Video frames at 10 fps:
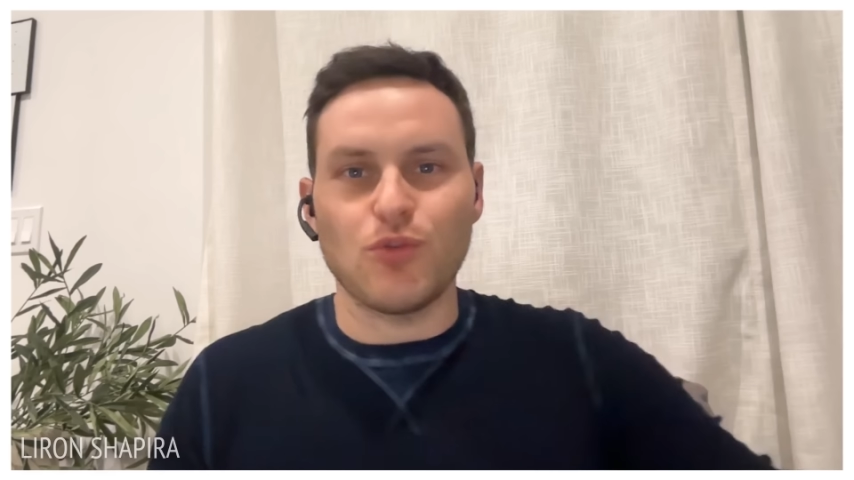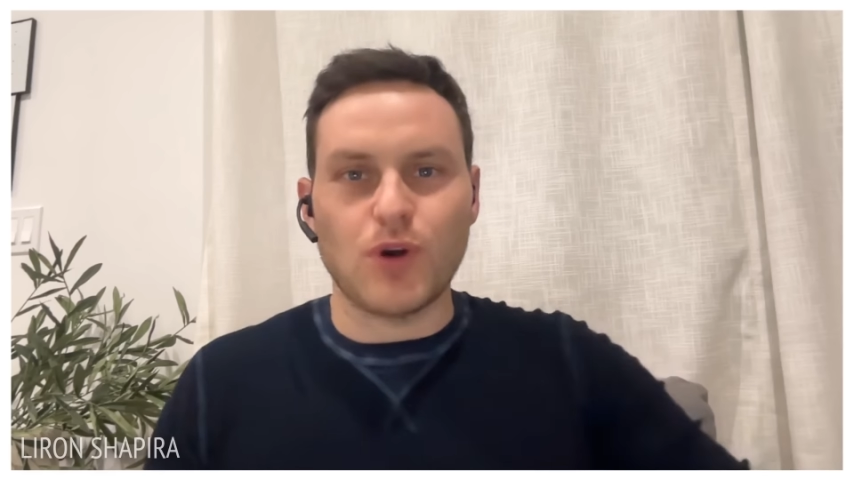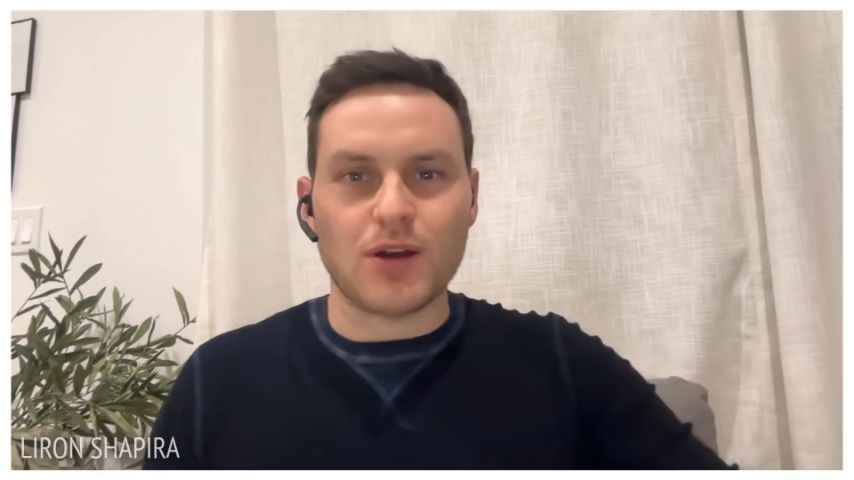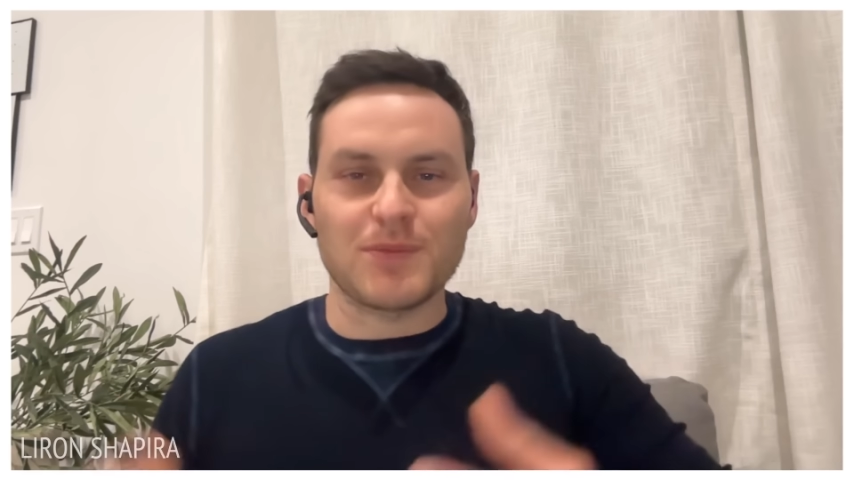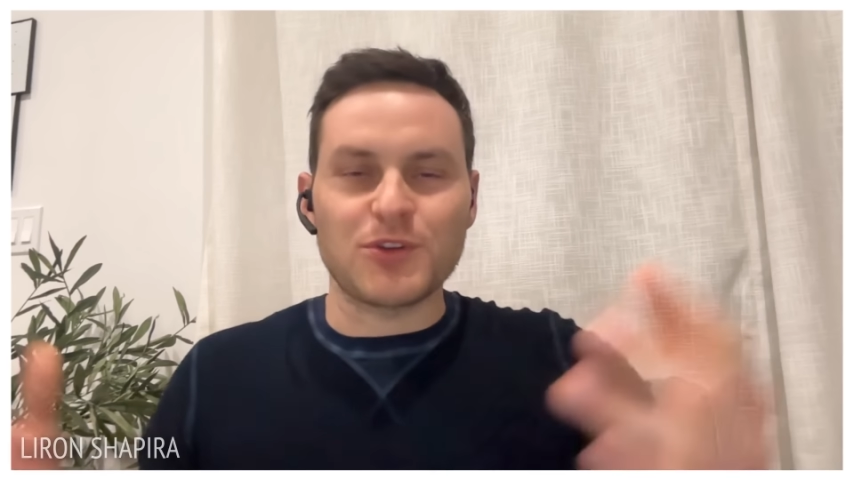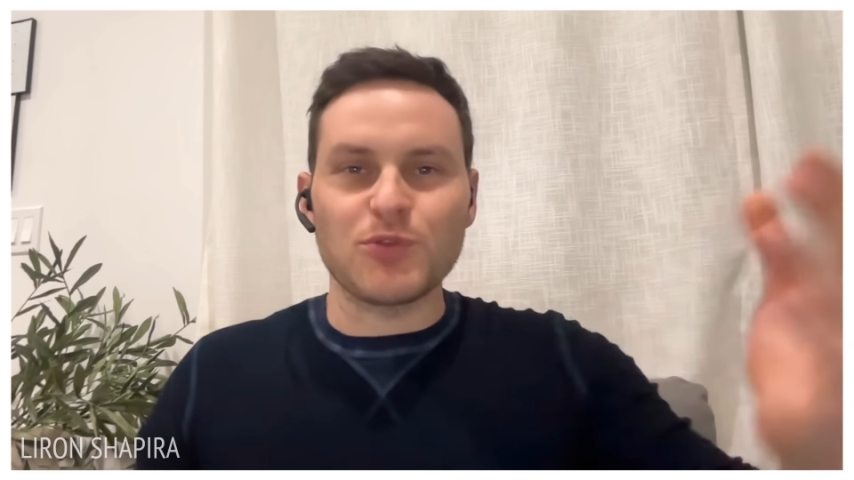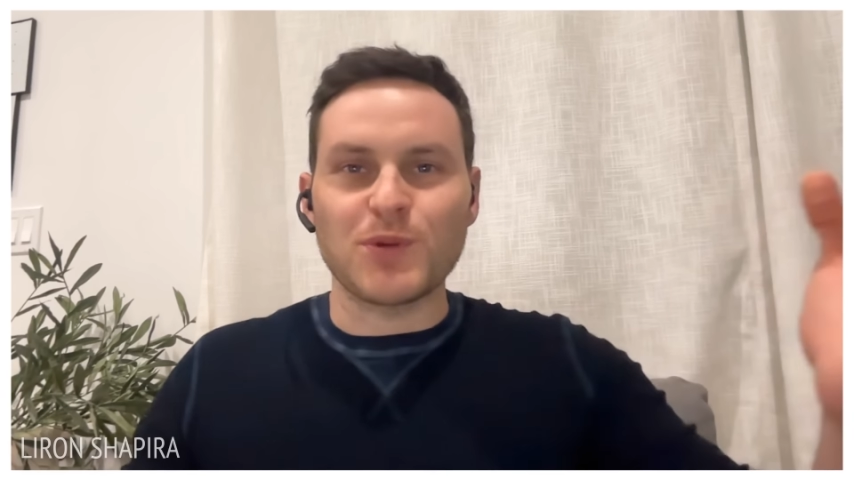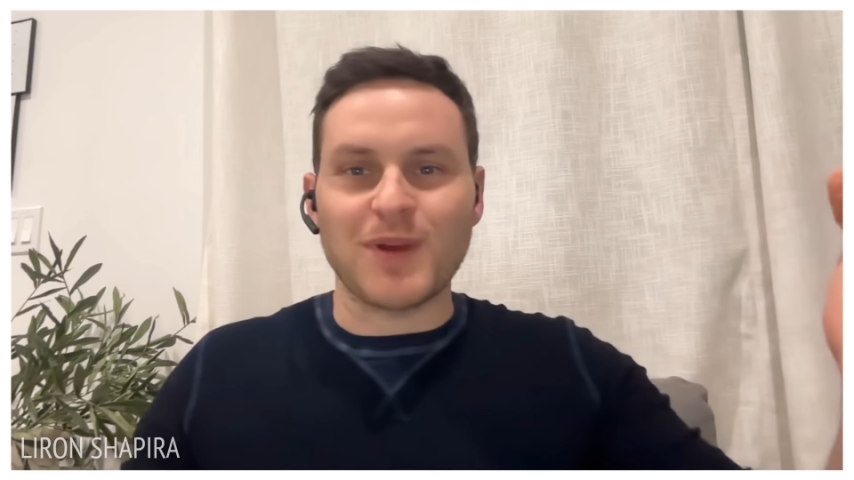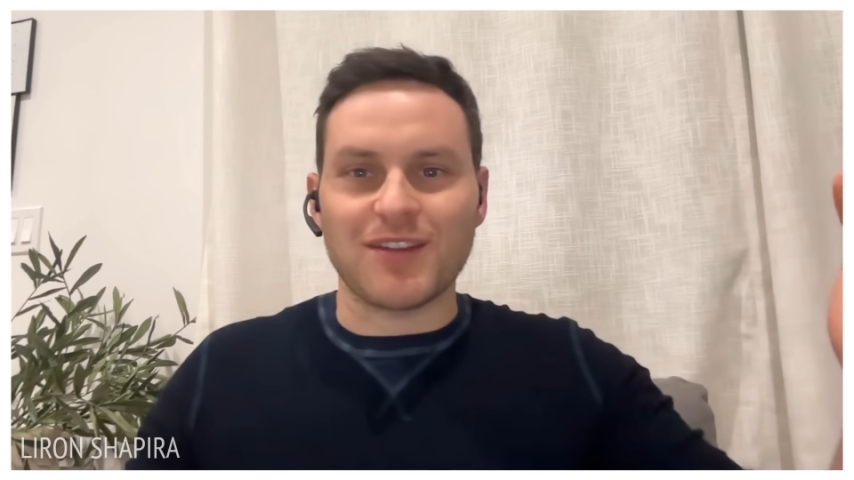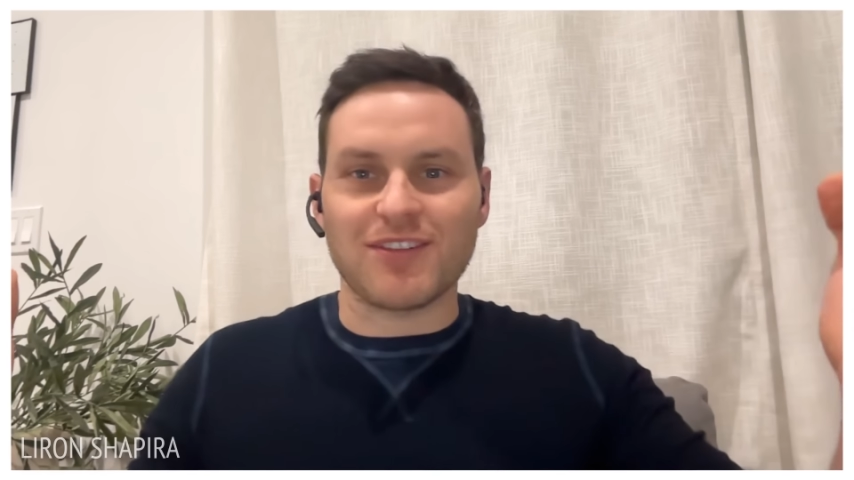Welcome to Doom
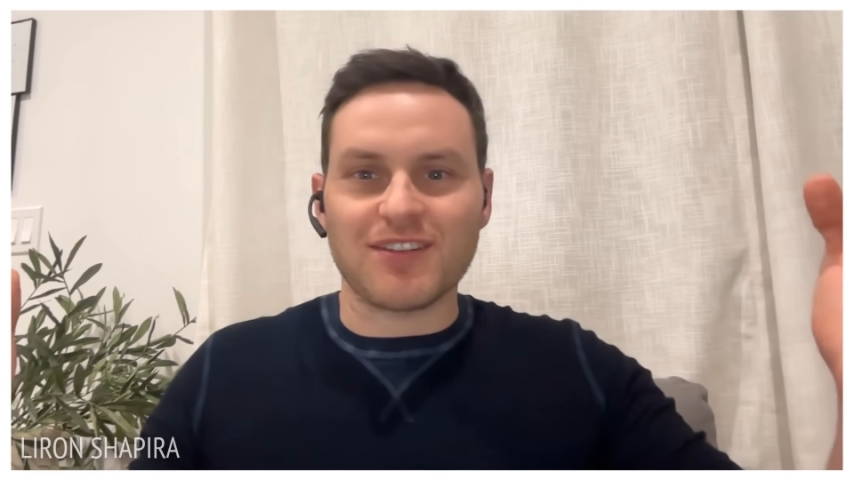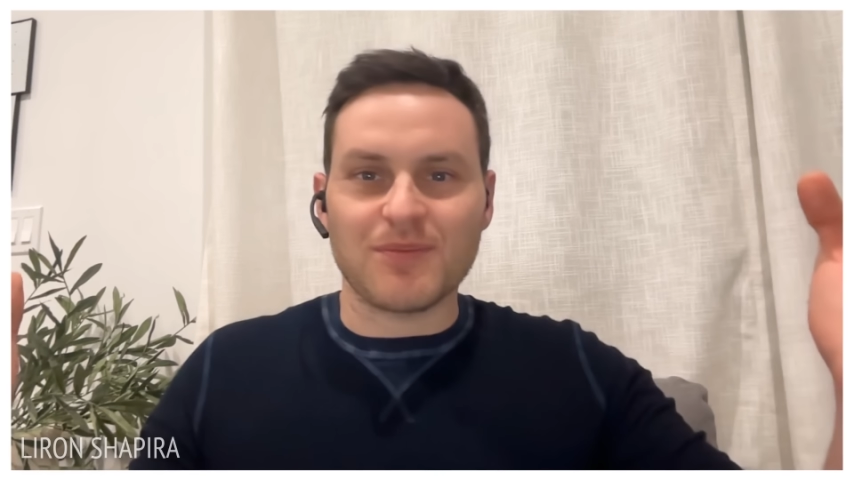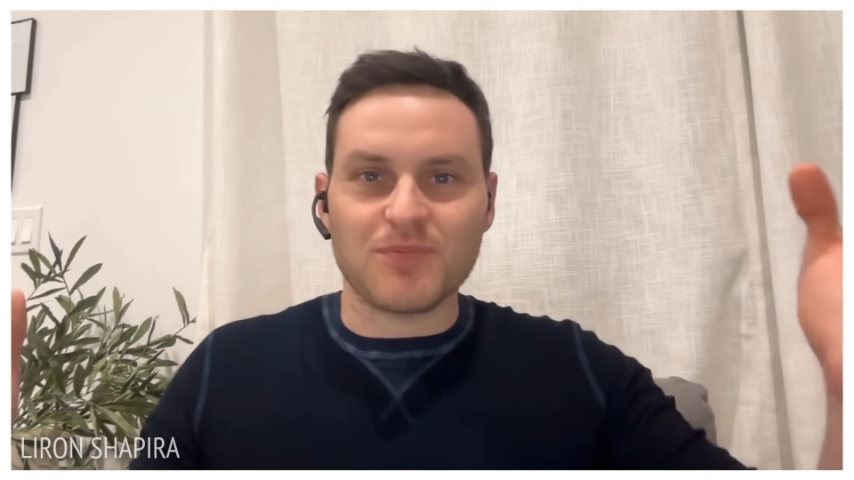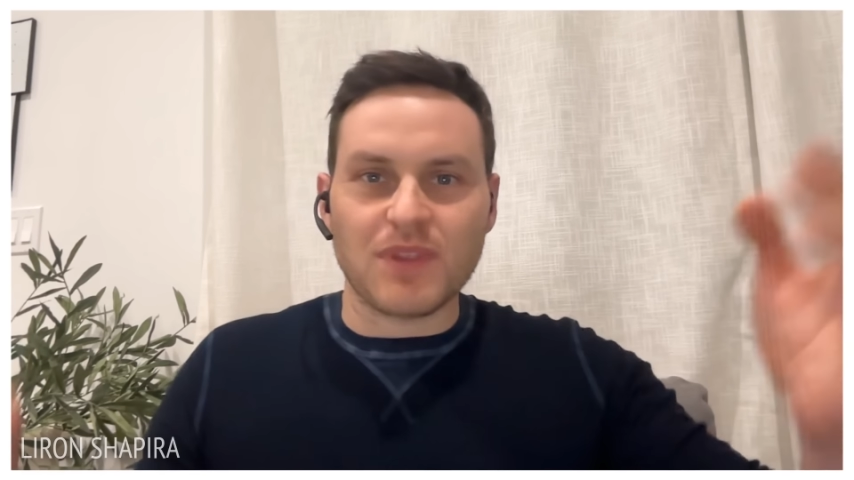Debates.